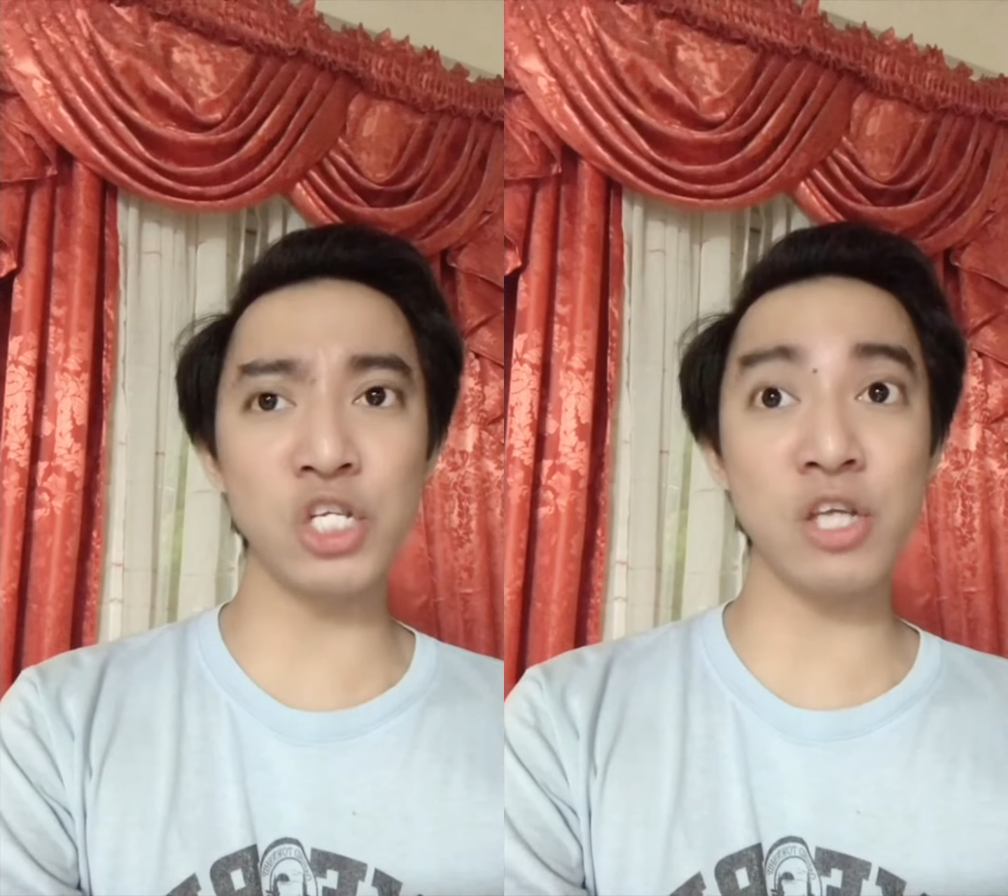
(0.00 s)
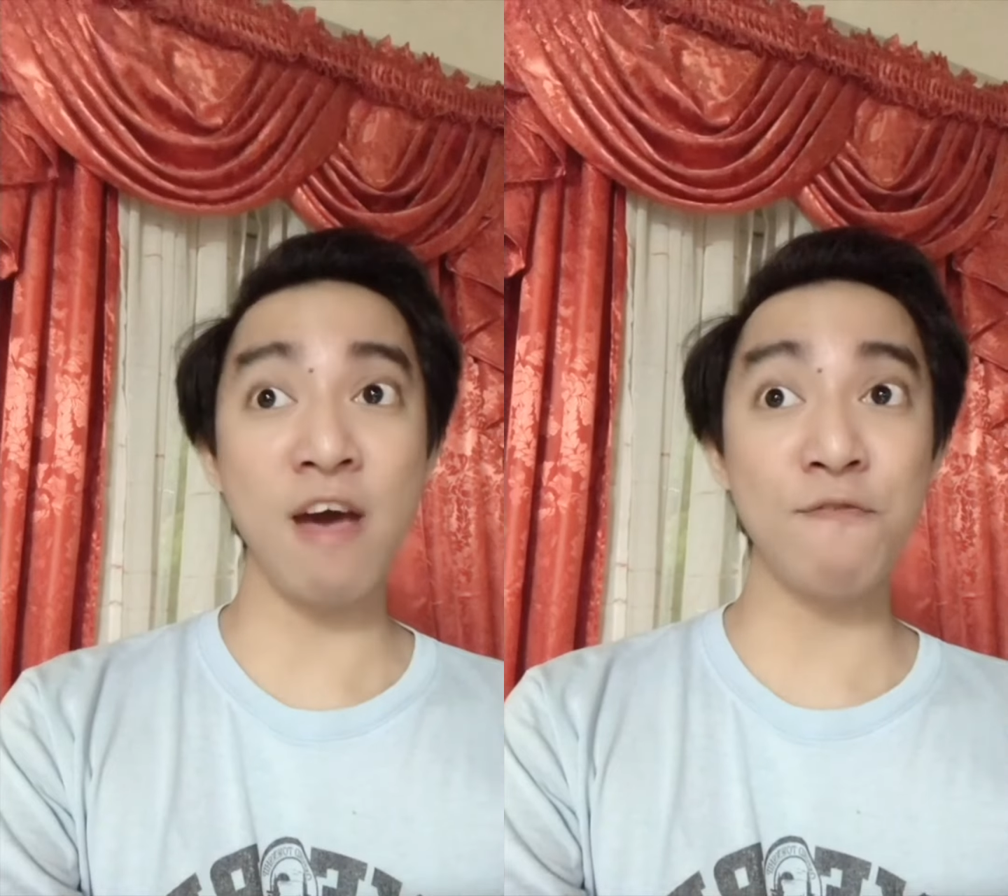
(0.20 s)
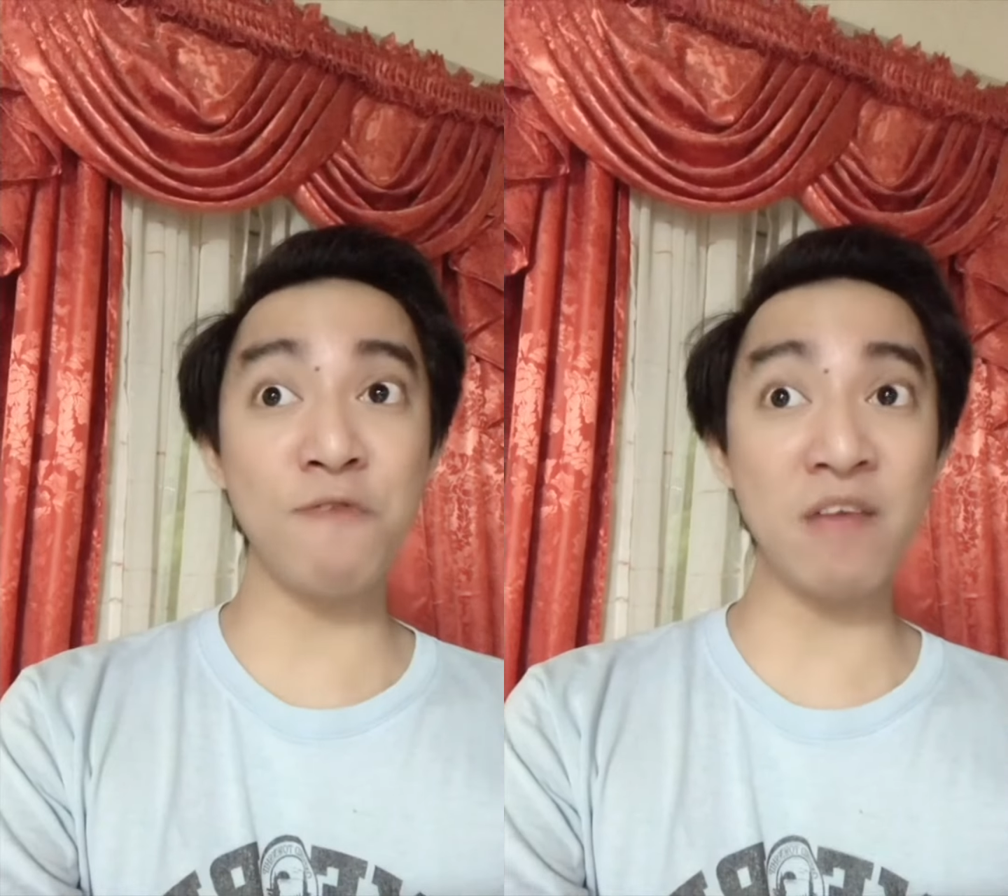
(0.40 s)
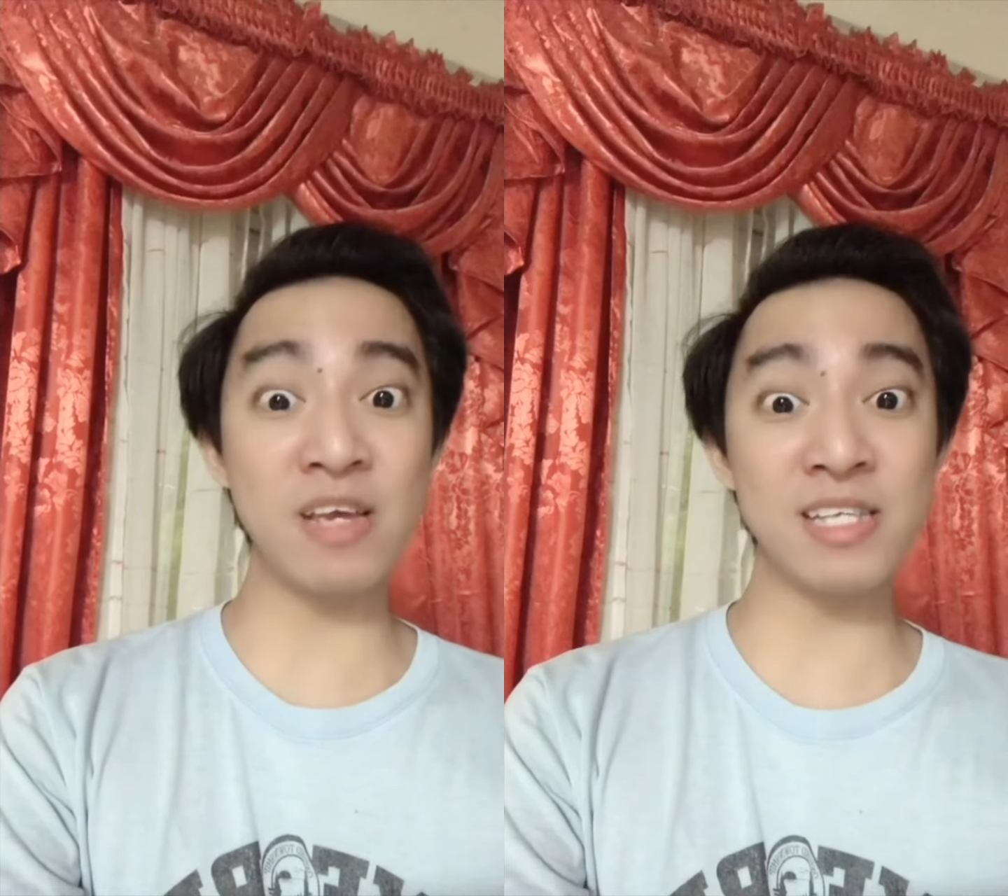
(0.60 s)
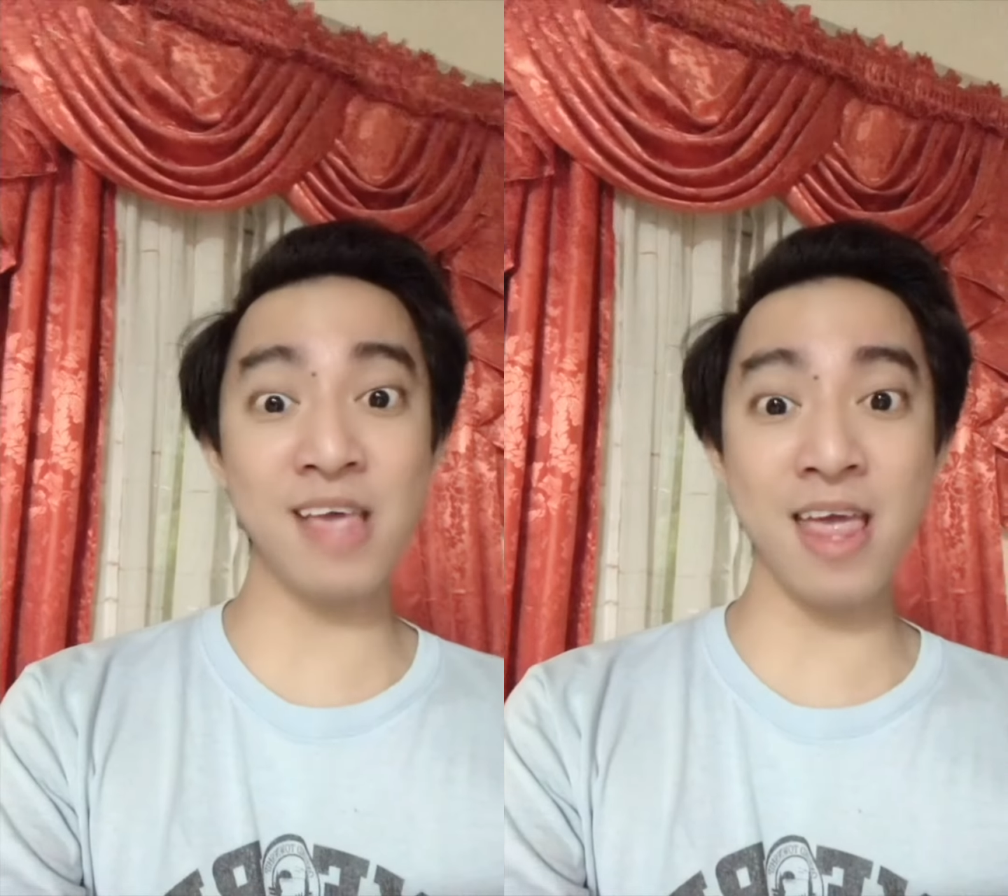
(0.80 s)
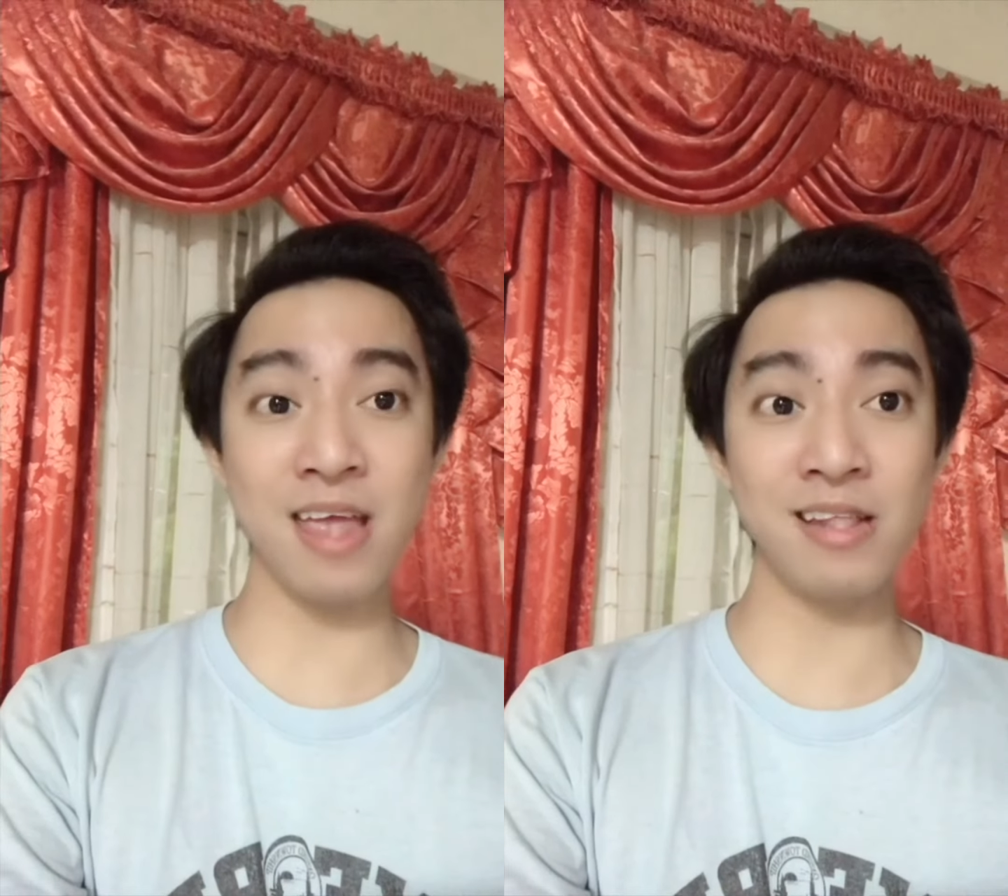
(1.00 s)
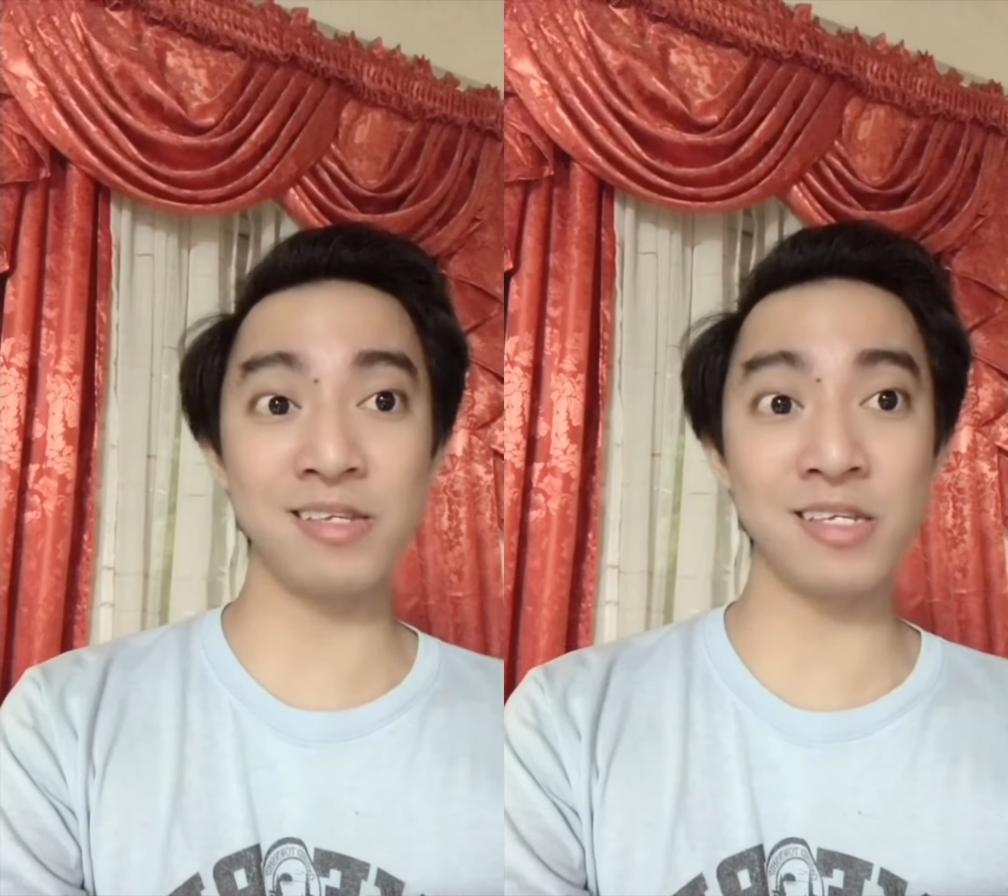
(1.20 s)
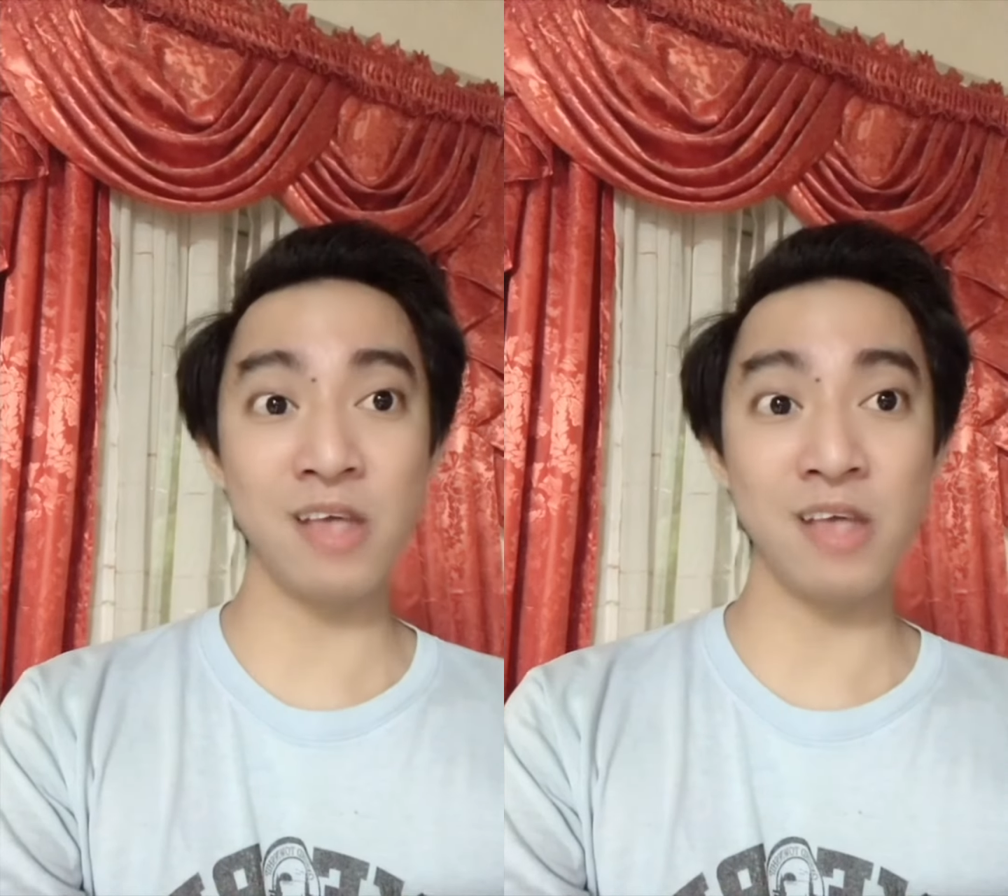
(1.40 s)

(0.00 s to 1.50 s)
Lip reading: 5 seconds.